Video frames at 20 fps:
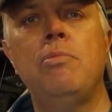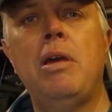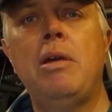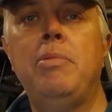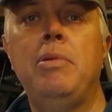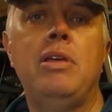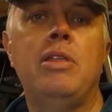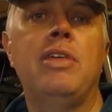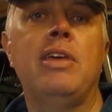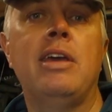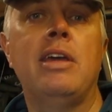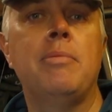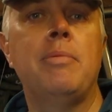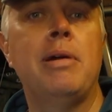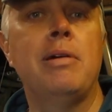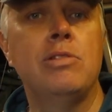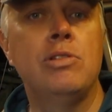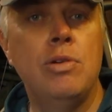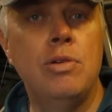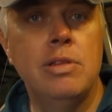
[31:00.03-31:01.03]
may be thinking
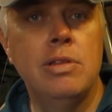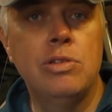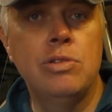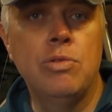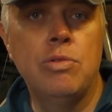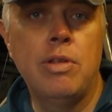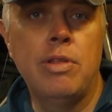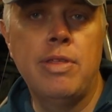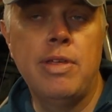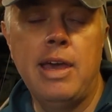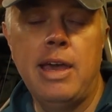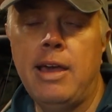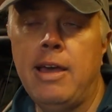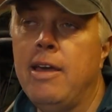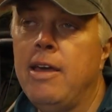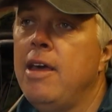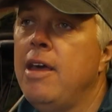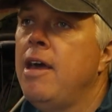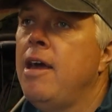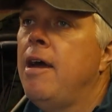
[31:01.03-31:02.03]
about doing this sort of thing.
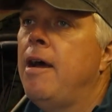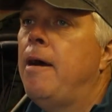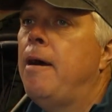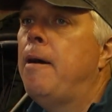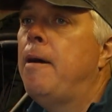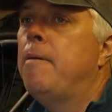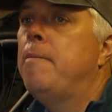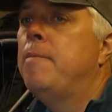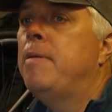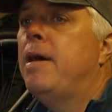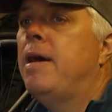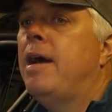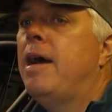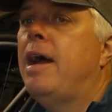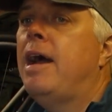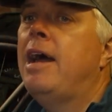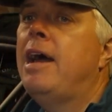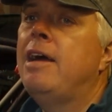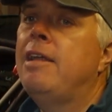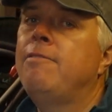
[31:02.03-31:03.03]
Um,
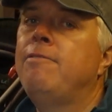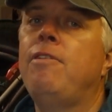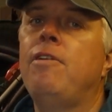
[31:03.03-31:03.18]
and